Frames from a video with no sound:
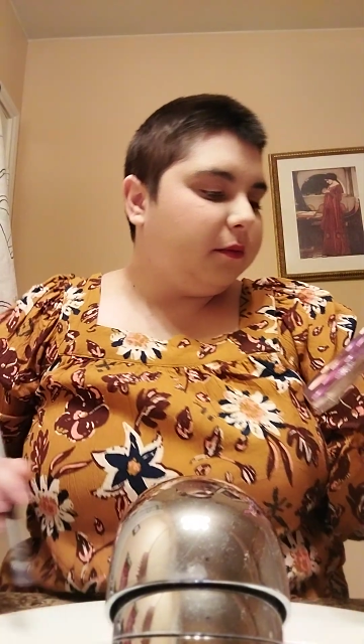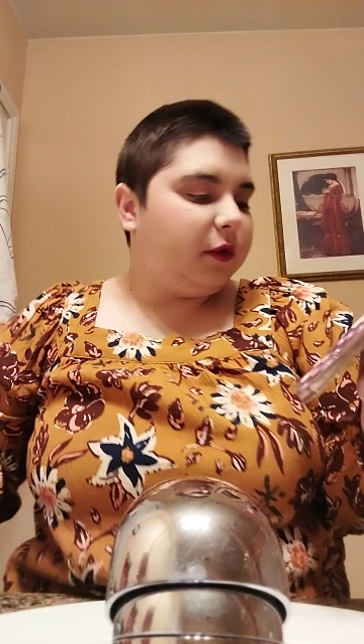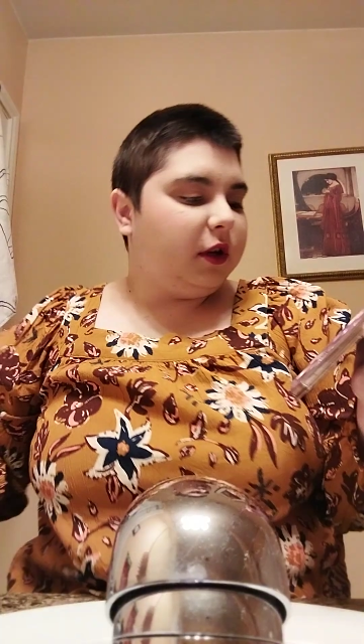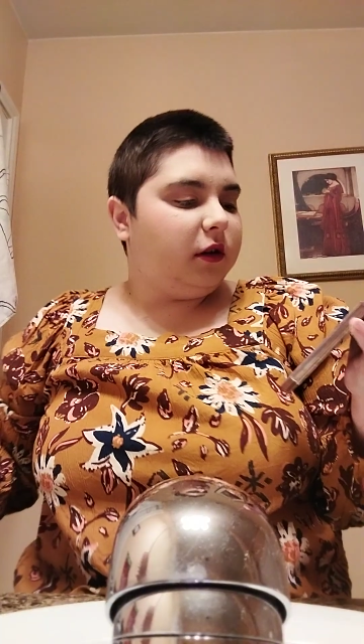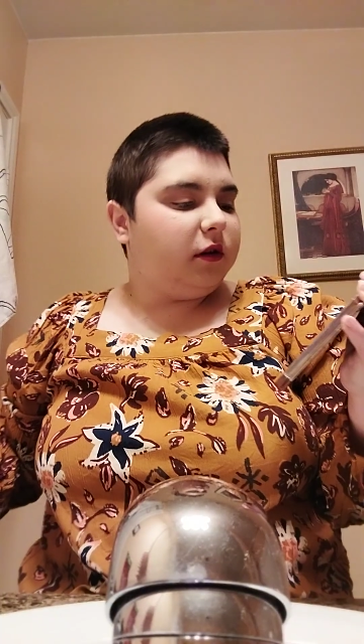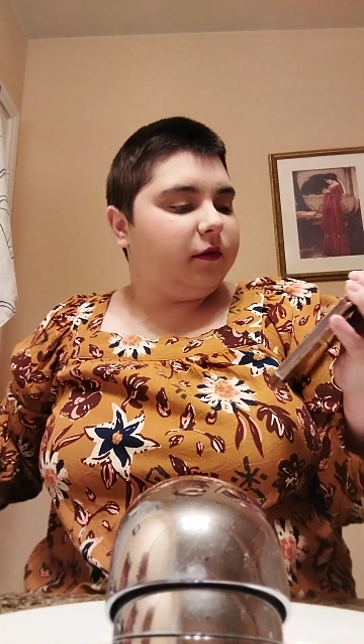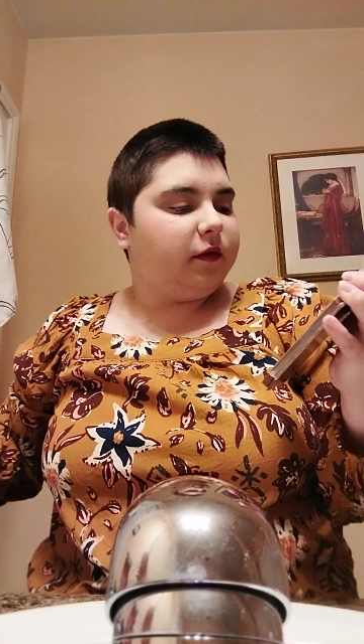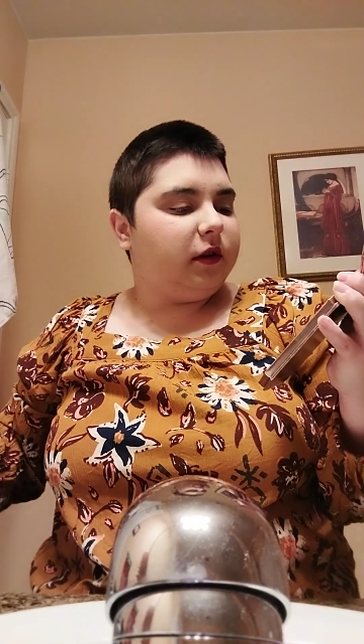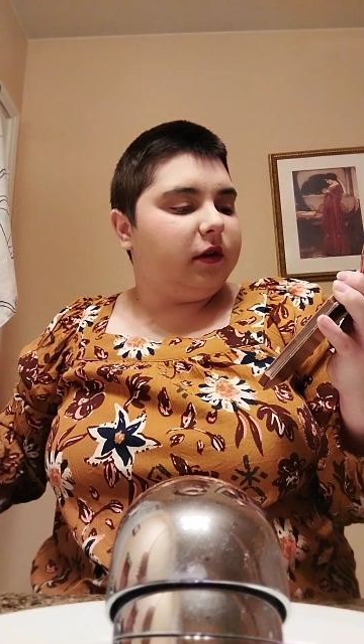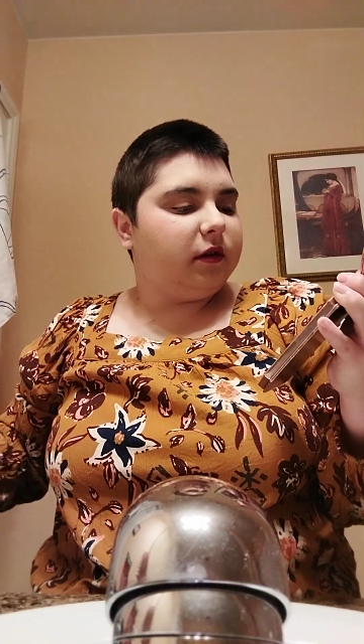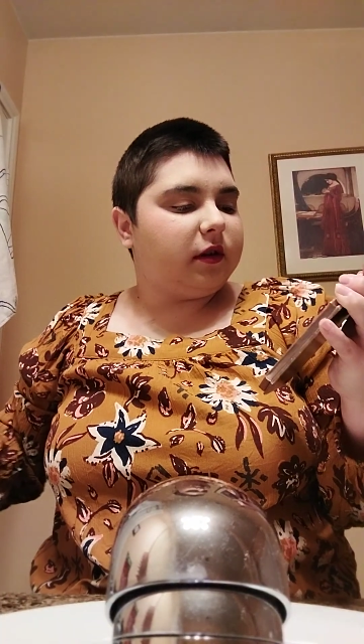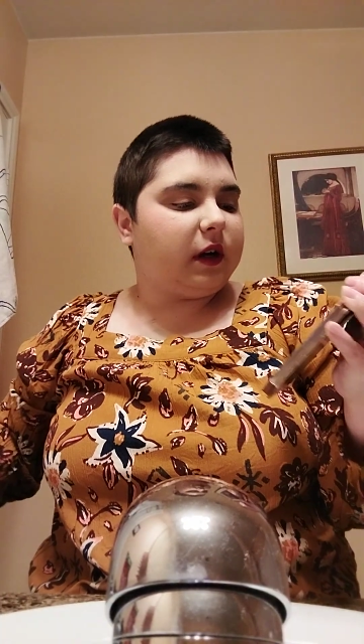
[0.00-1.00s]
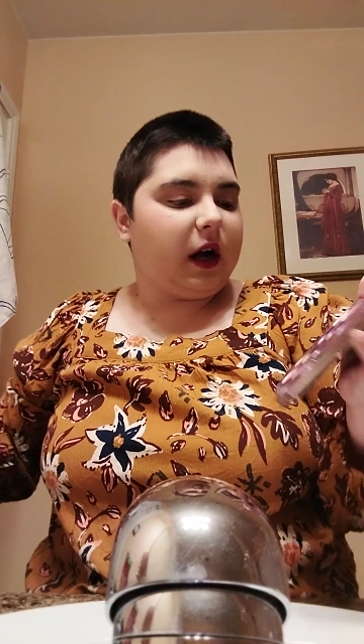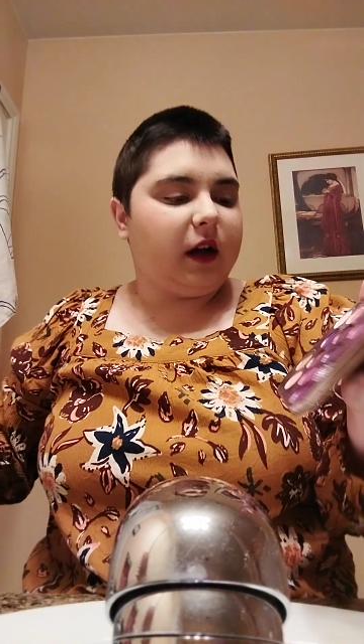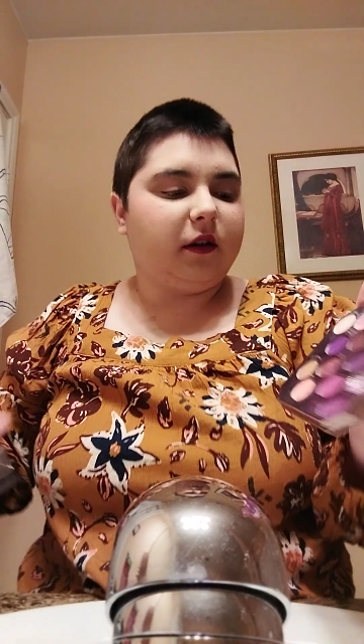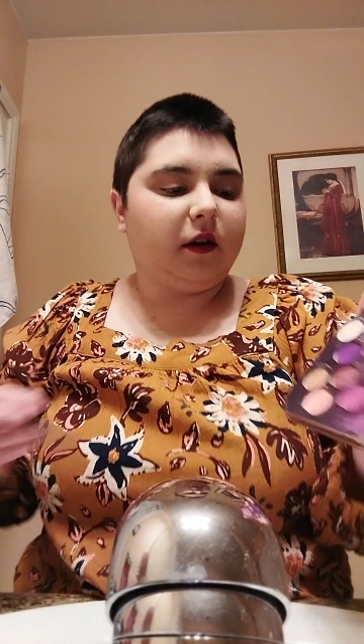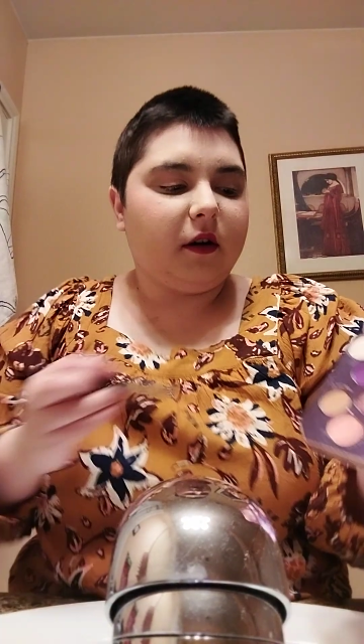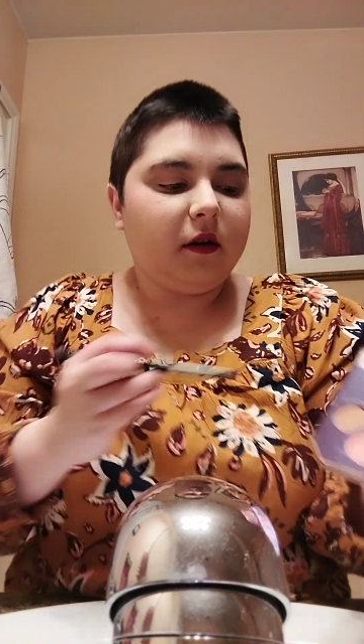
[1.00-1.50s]
beautiful
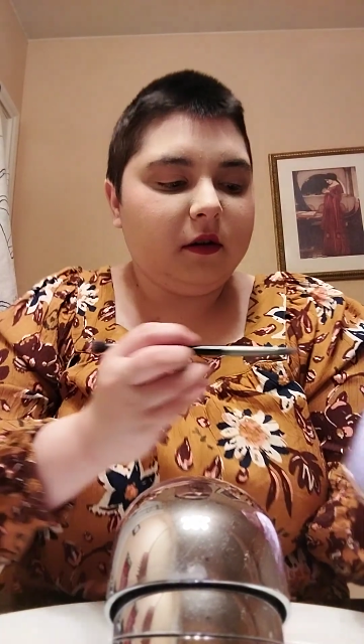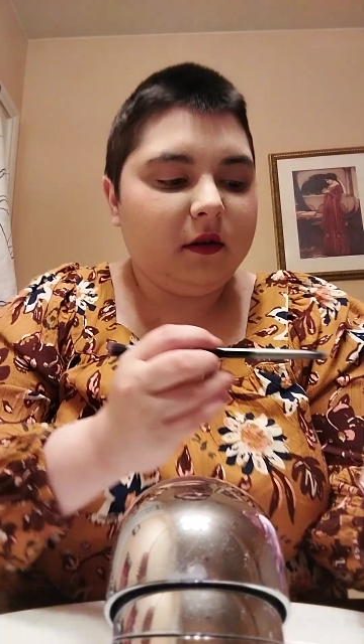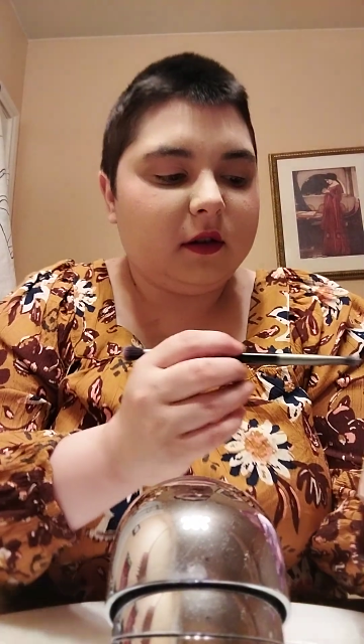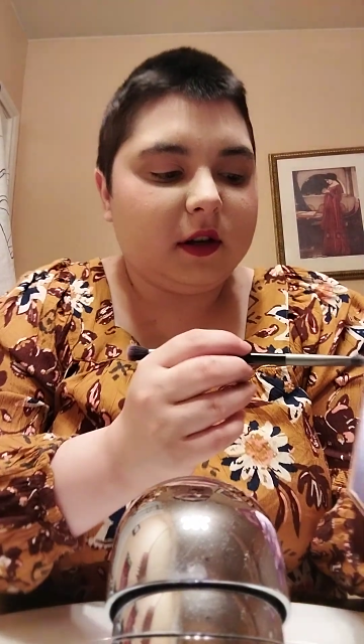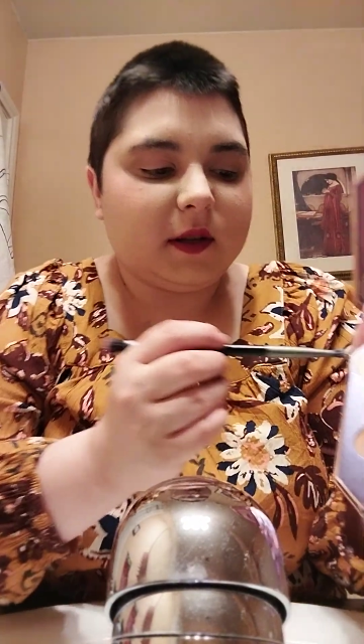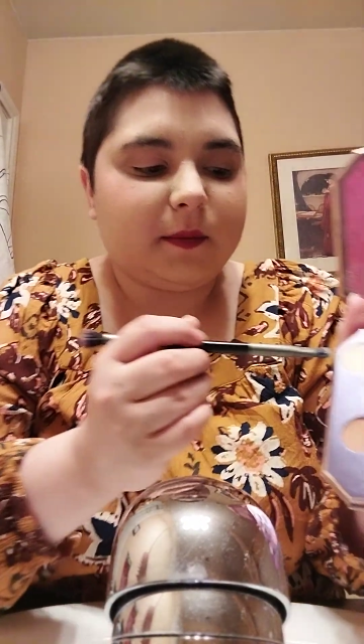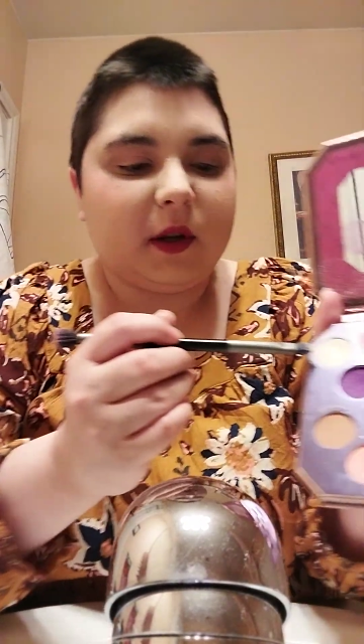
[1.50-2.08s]
color, this